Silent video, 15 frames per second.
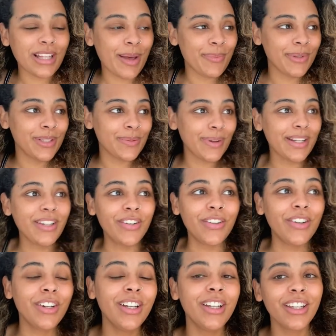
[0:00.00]
happens when
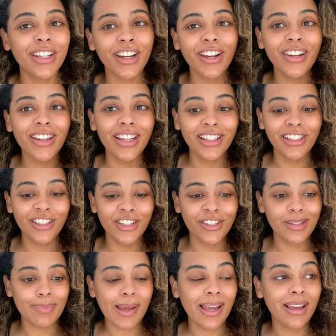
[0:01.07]
you're you know in a new
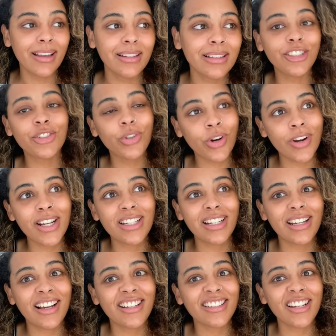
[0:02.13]
space the tour I did
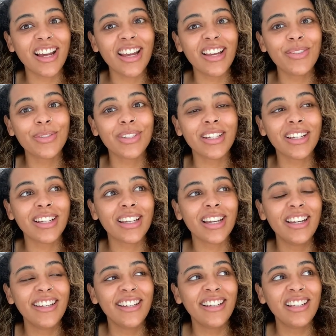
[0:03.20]
last night it was like
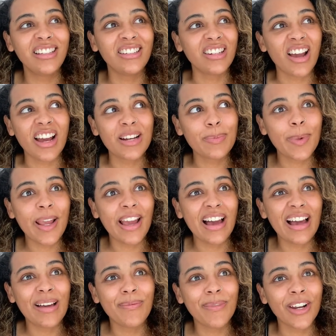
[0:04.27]
9
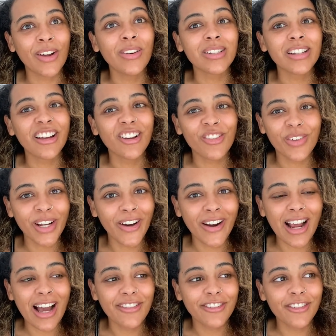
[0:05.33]
p.m and I was like oh my god I
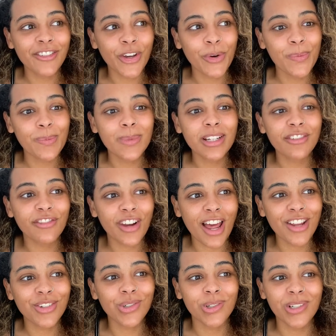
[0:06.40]
haven't filmed a
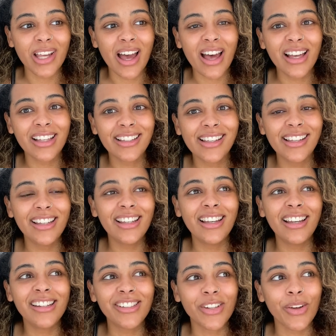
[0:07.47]
flat tour yet
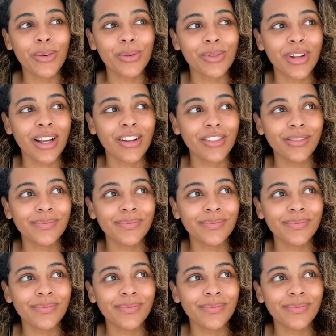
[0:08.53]
so it was like